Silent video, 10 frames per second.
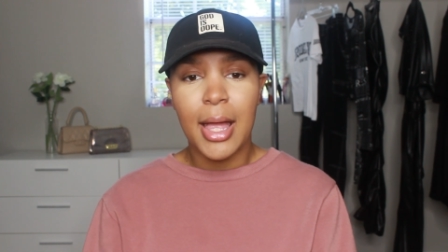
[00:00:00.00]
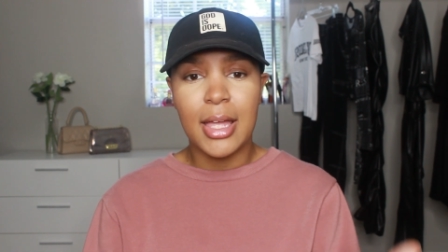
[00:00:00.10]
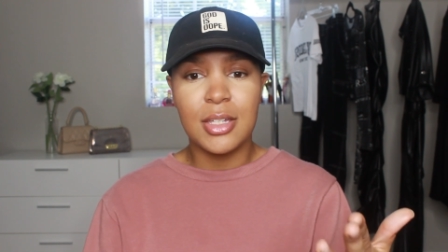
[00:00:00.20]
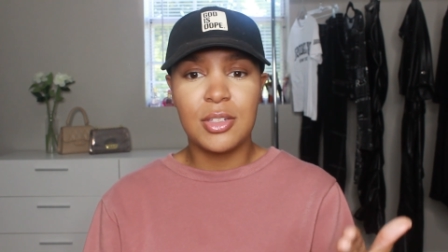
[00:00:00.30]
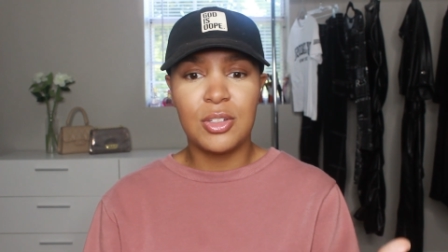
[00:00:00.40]

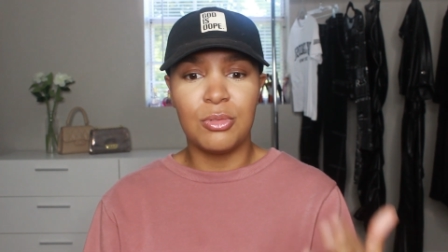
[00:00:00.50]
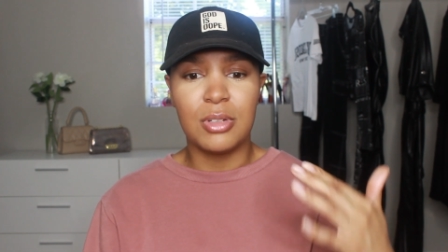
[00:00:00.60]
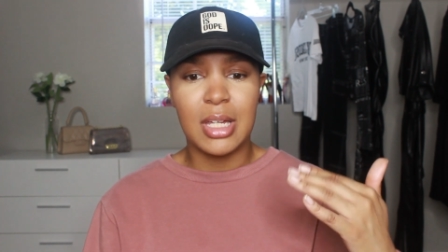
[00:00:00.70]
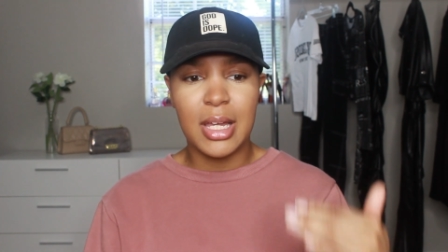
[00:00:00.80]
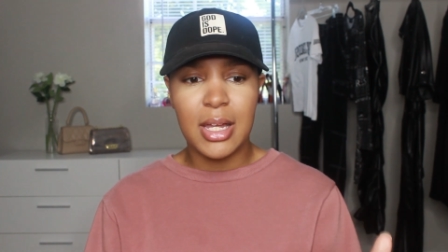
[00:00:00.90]
is to
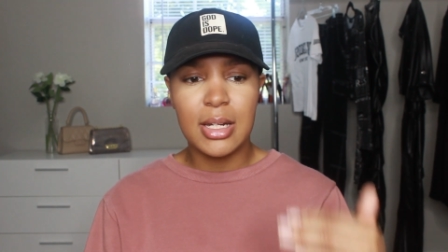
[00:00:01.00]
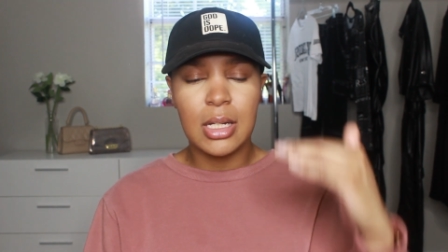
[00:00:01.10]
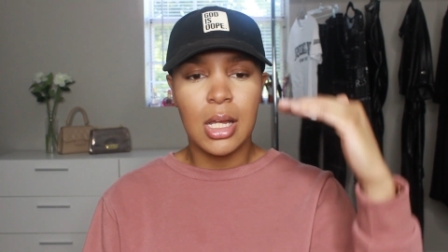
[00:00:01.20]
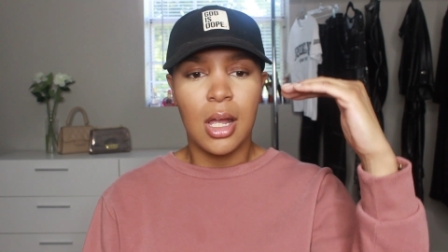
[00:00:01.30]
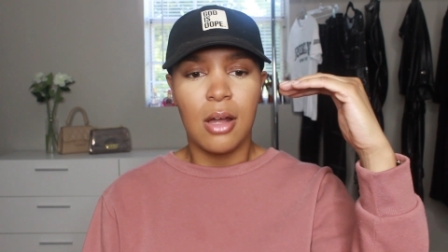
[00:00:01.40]
get
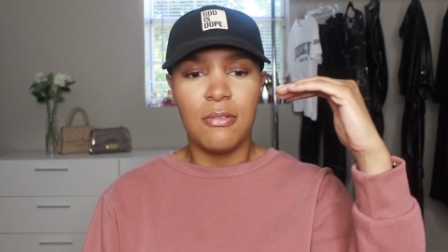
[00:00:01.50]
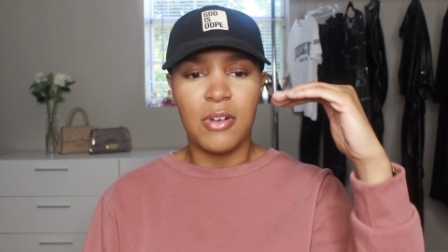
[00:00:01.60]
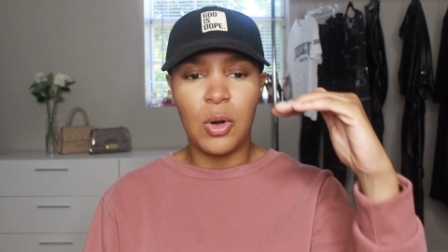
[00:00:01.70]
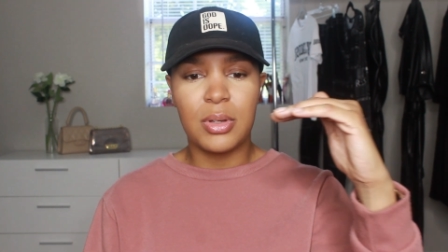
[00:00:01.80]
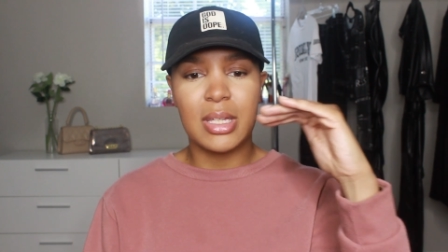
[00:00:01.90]

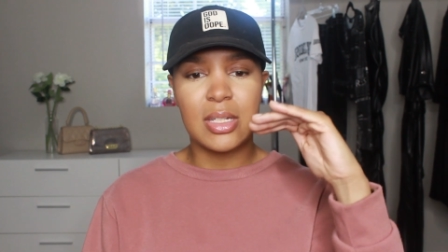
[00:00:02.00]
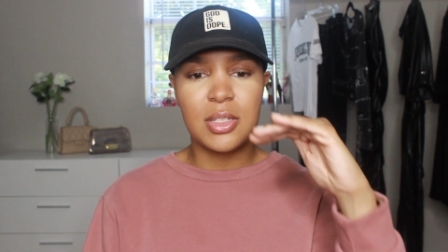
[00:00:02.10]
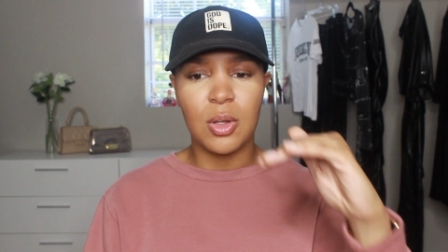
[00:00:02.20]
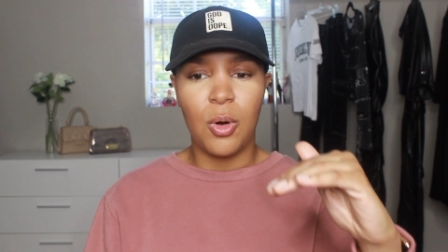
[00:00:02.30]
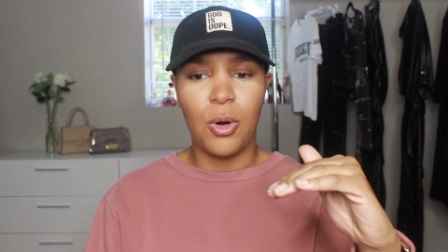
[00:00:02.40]

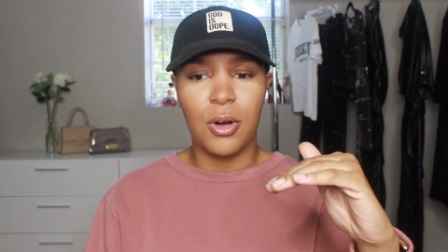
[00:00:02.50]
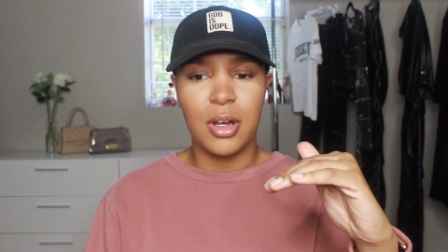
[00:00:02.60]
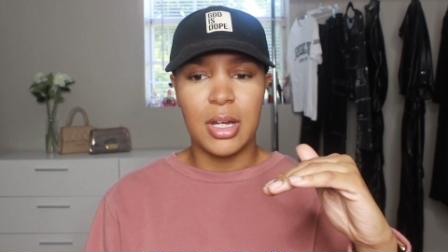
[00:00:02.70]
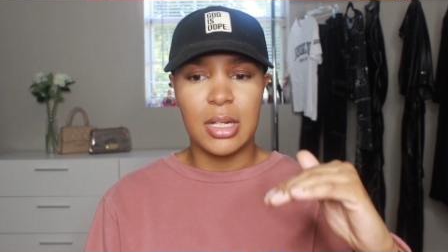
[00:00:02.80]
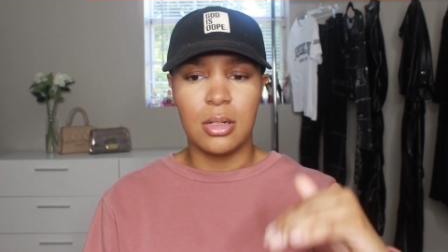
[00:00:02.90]
focused
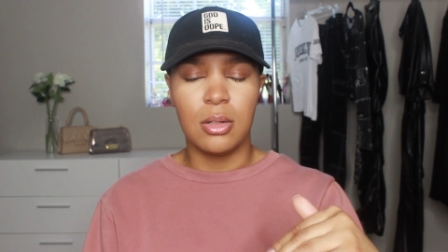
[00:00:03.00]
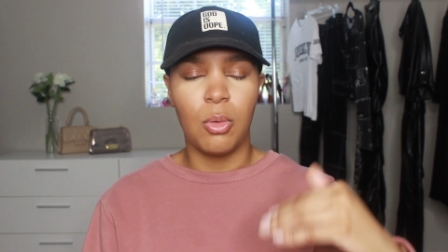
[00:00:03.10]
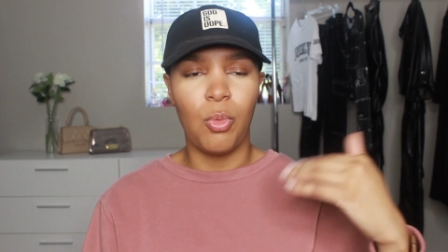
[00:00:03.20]
on